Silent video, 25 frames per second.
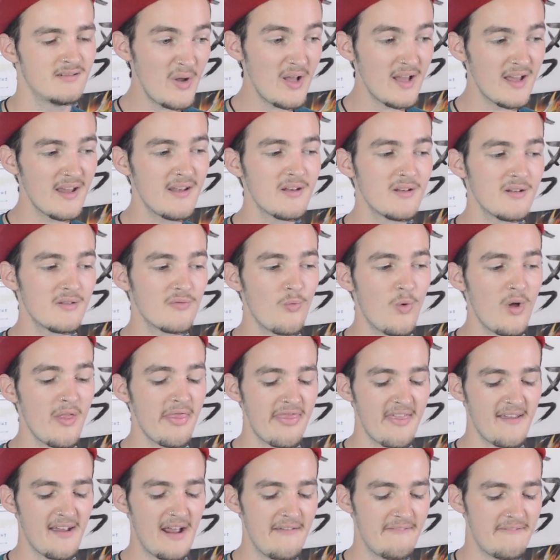But one
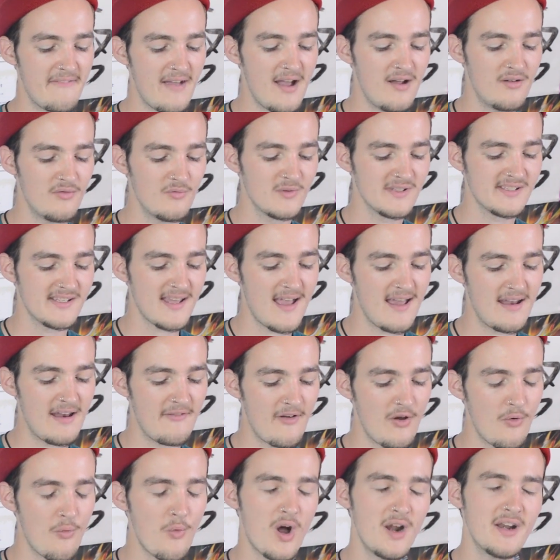thing I found was that
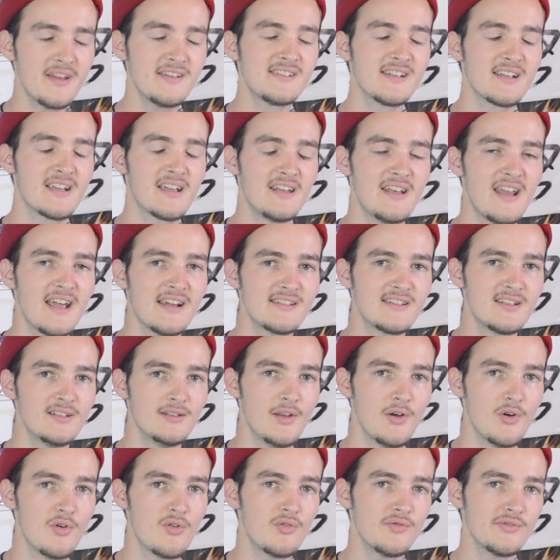if I wanted to connect to
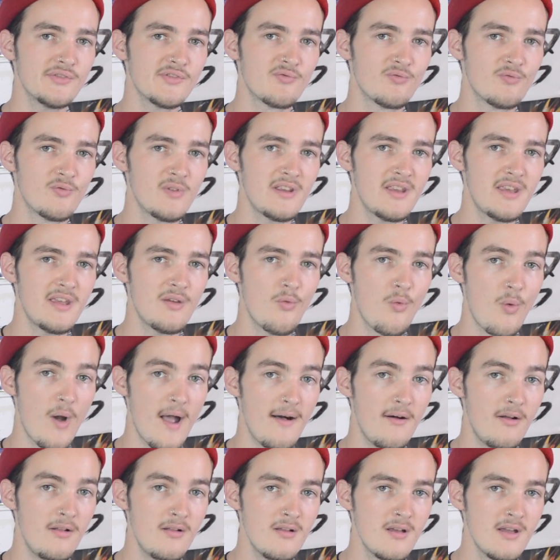locals really
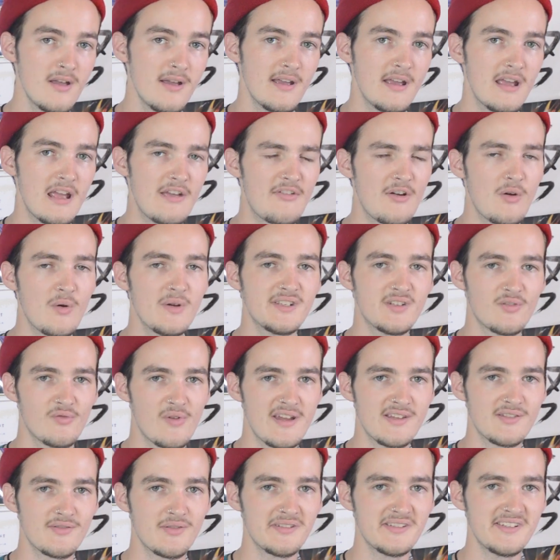well, if I went to
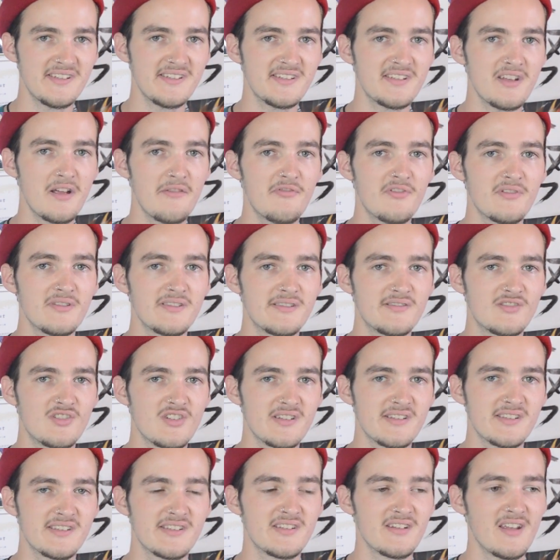restaurants and stuff, was
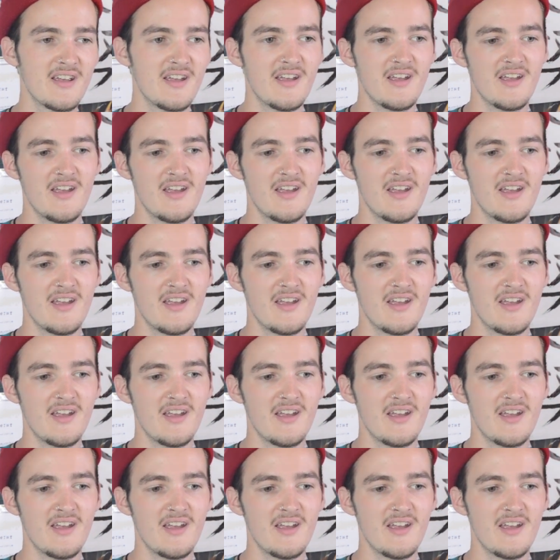just